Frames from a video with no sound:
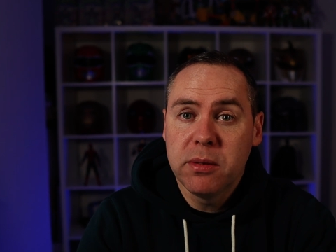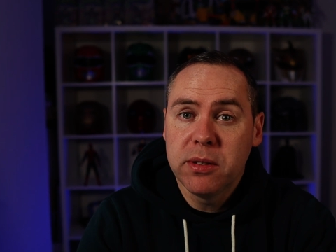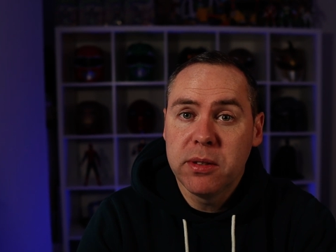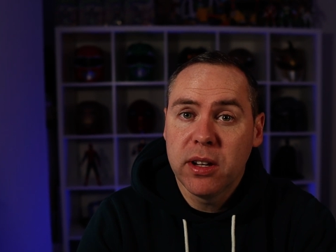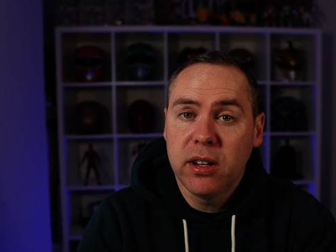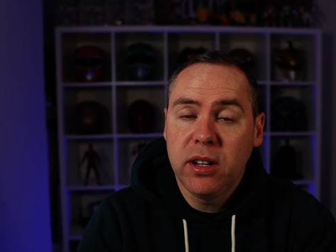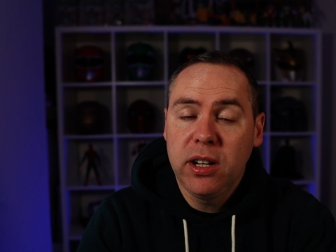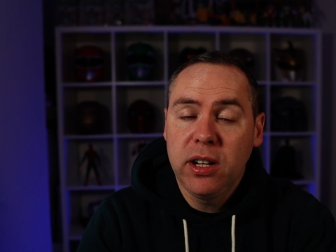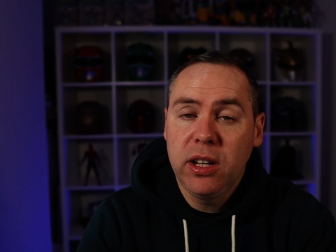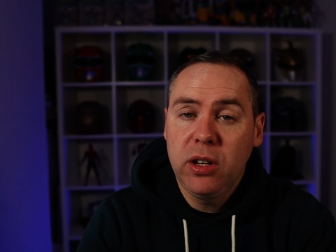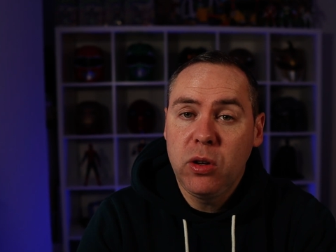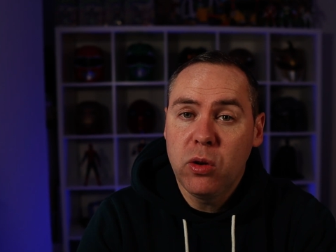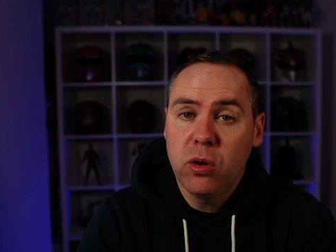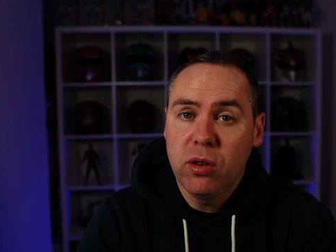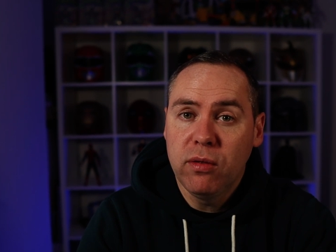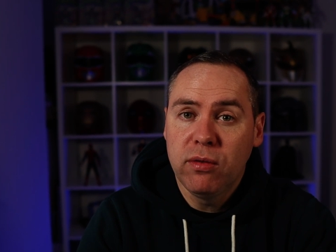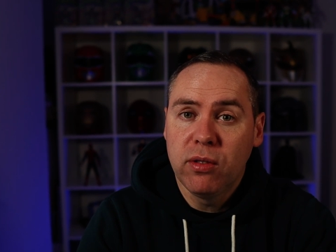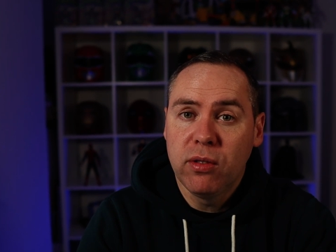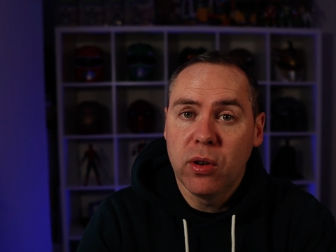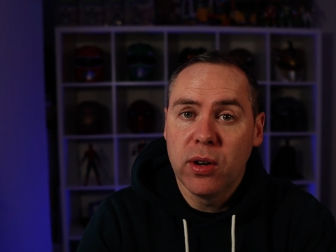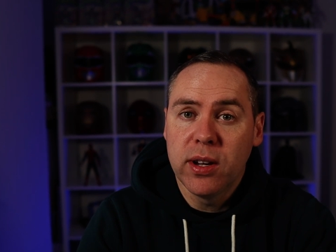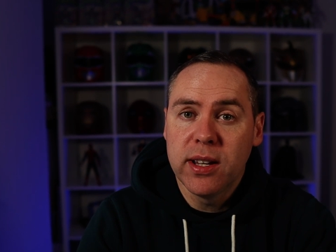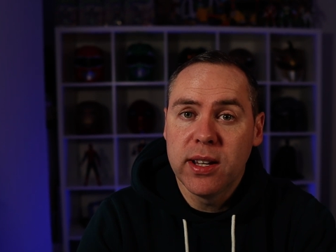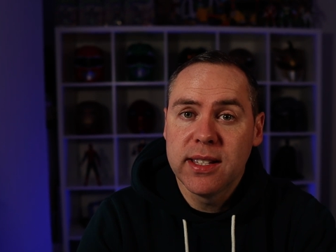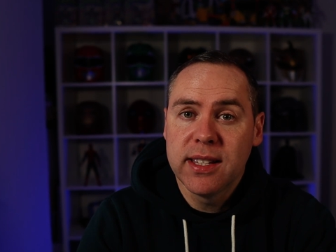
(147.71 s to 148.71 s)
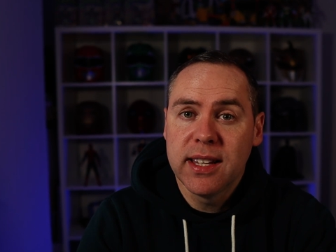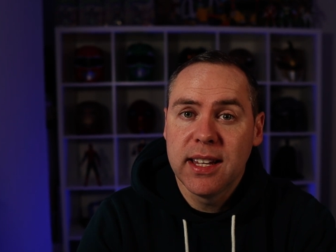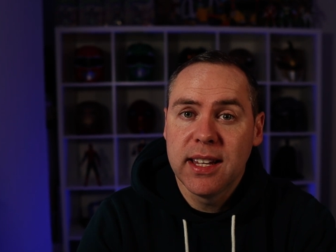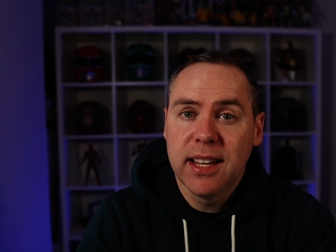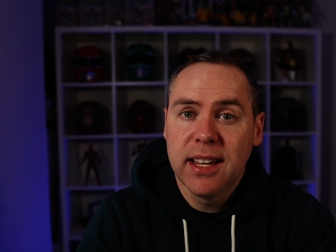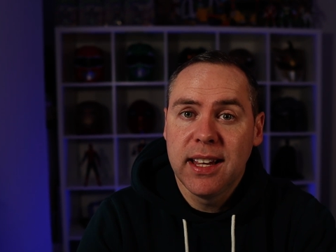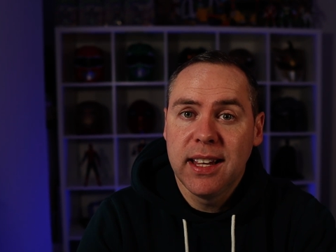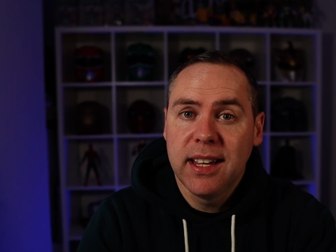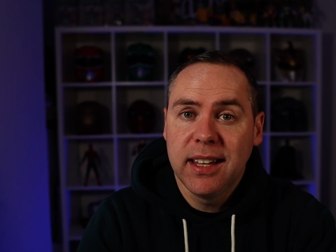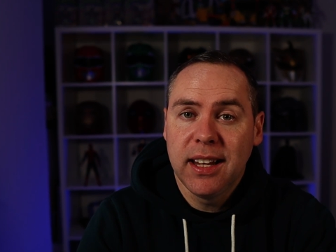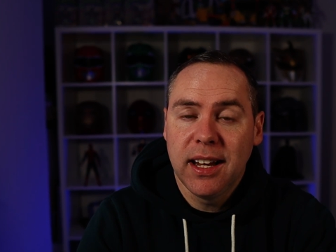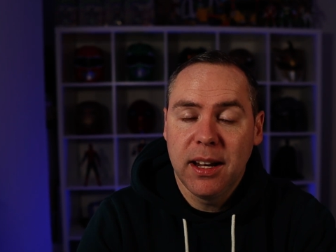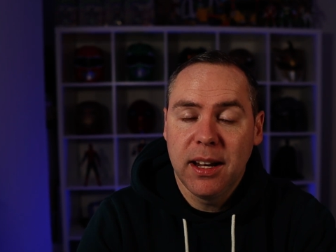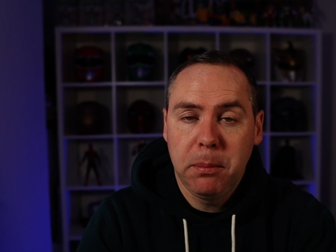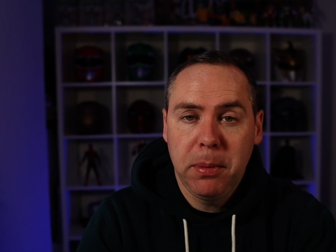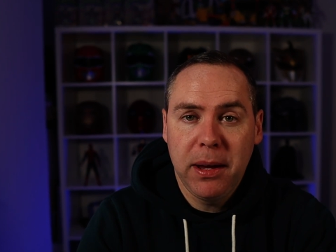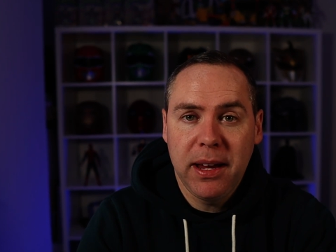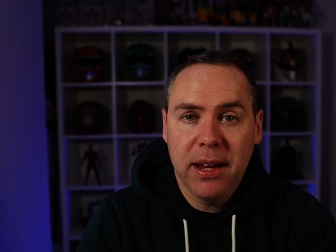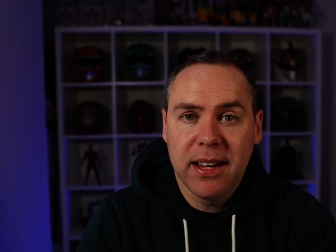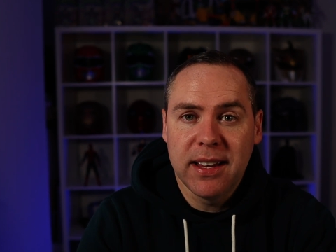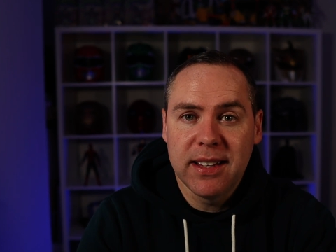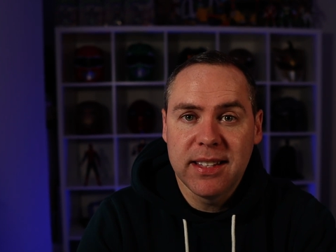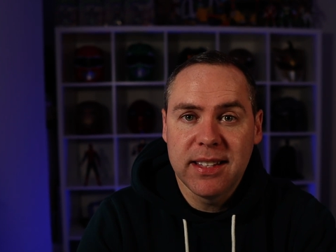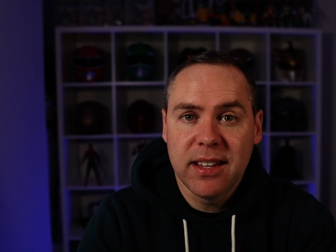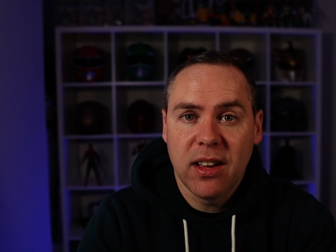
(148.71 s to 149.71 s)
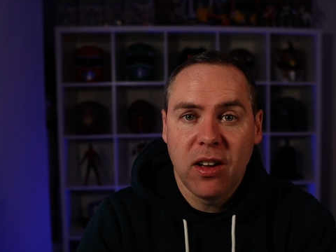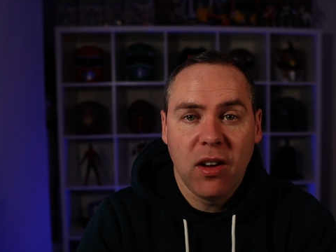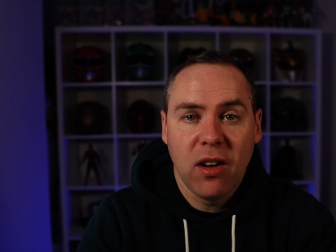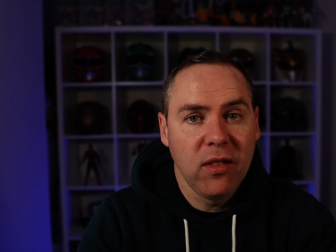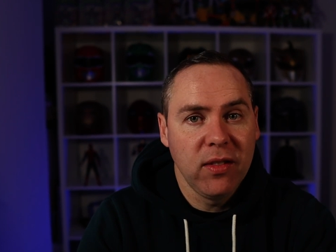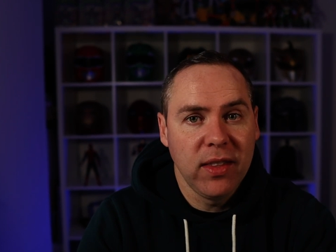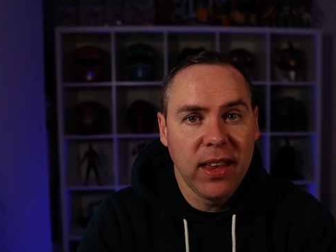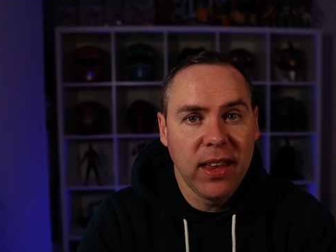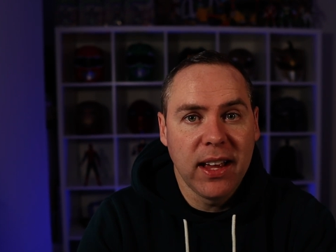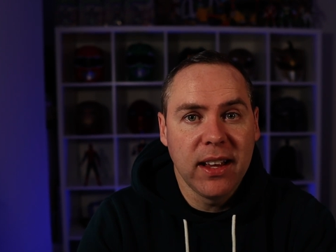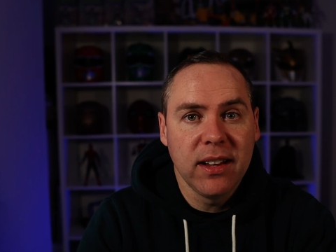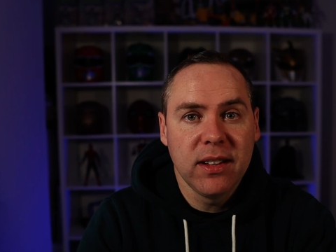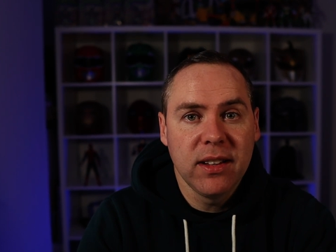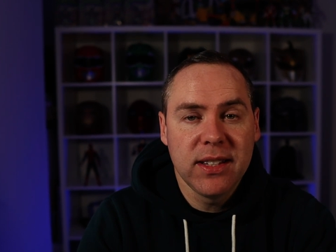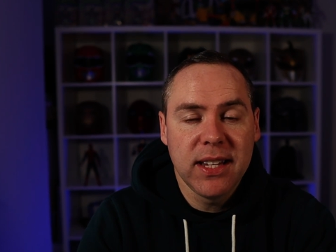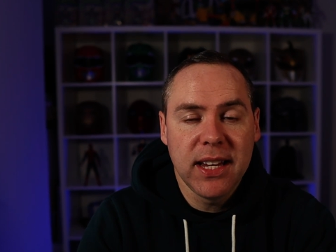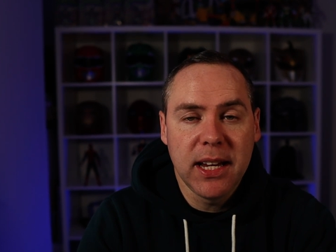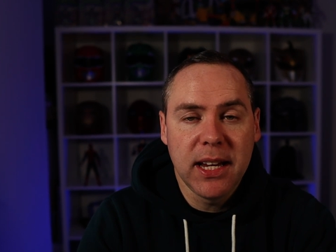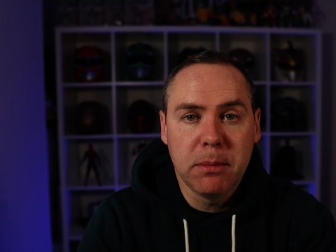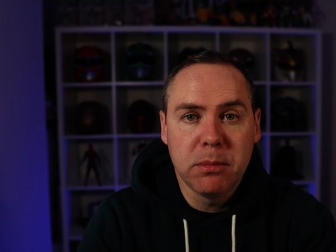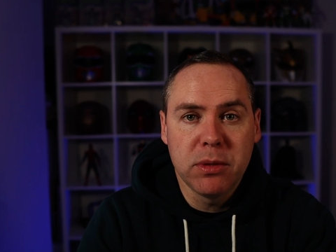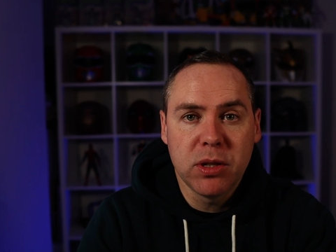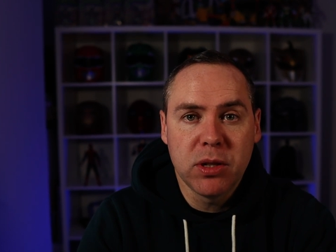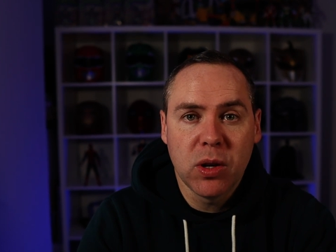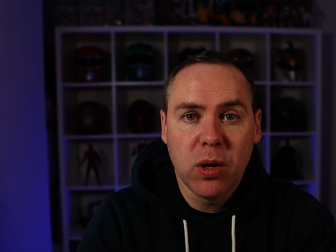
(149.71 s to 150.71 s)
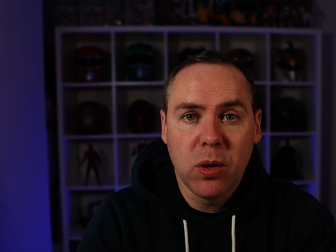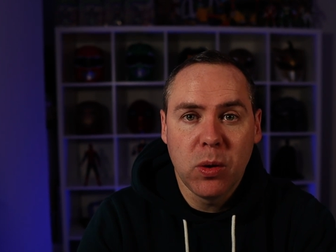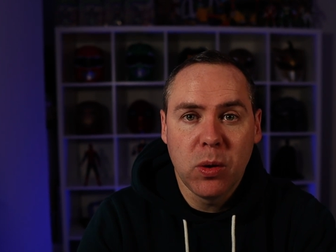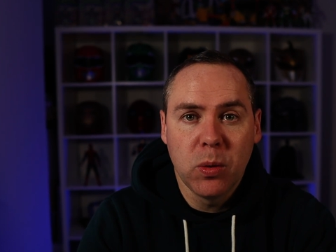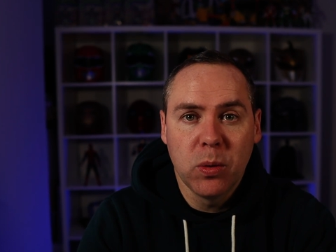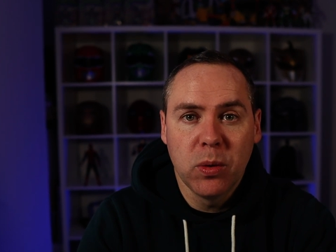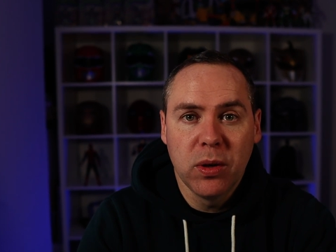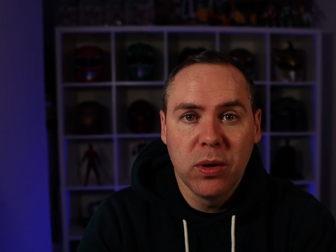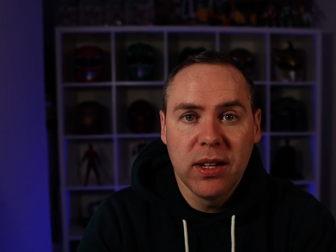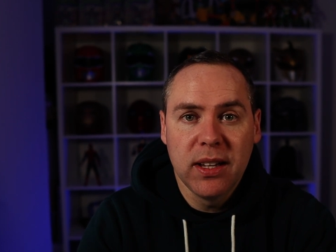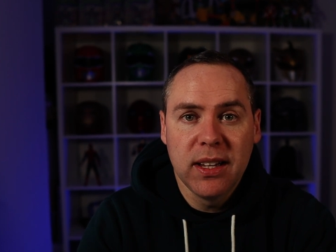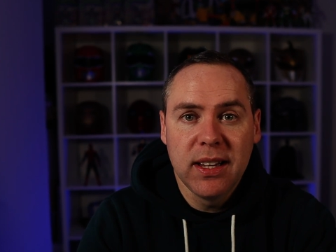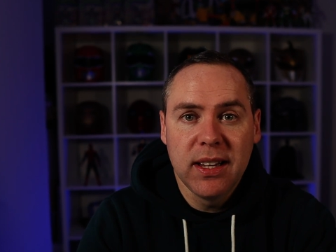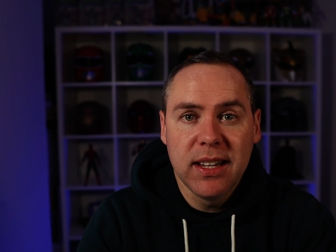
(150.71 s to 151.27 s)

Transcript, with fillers: It's only your voice that appears on that Teams call.